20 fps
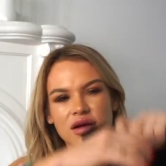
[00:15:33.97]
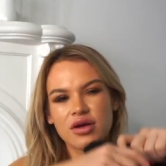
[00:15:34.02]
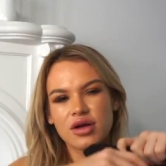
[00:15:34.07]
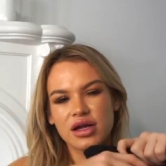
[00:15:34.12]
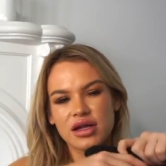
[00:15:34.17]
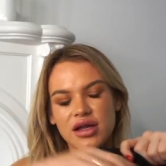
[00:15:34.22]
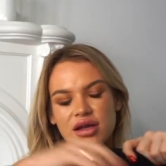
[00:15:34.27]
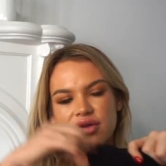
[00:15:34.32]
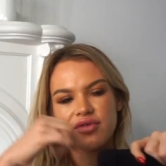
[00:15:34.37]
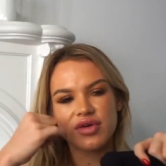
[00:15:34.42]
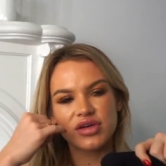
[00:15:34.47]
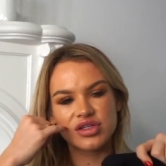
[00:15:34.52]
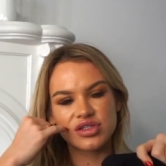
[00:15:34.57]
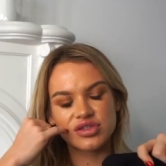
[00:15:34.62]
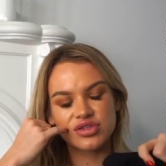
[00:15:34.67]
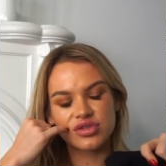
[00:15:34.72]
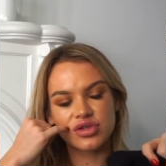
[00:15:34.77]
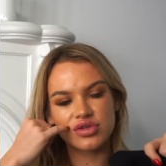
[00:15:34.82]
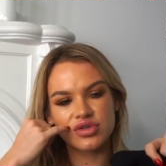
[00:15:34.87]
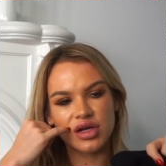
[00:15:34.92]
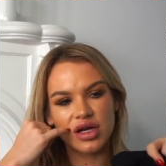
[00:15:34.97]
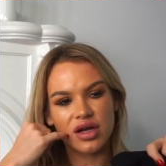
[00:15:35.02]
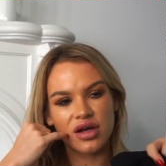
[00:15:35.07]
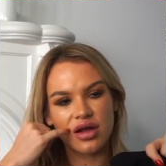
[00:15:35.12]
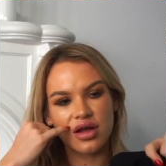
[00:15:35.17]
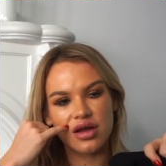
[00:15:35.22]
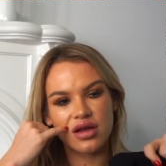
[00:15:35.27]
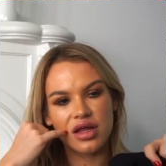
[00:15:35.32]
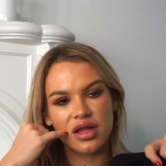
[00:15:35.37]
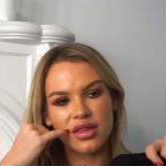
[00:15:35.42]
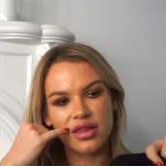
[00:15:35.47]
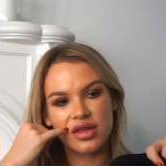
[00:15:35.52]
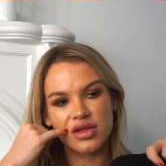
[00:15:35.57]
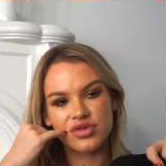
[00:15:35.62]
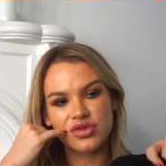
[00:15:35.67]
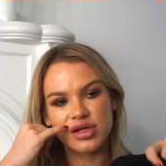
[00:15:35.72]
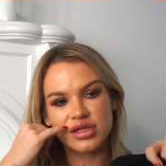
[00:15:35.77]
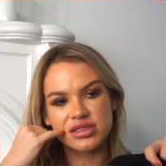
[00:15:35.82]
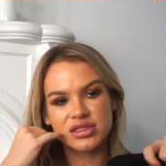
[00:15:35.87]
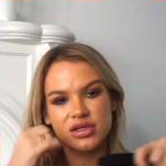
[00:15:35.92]
All right, I don't know if I should try it on in the
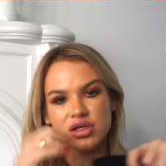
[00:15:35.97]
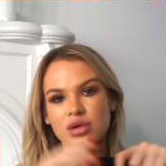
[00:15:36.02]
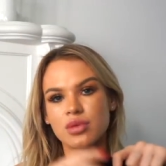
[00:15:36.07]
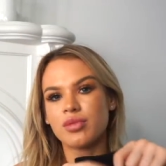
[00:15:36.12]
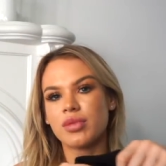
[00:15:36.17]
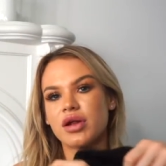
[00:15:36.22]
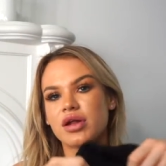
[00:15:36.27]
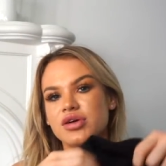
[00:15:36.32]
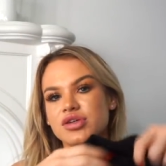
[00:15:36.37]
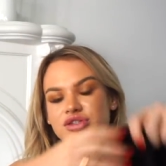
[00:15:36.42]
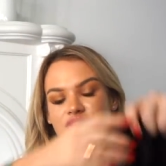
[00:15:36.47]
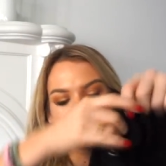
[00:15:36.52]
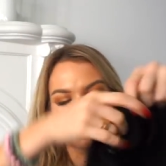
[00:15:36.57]
dressing room, but I'll show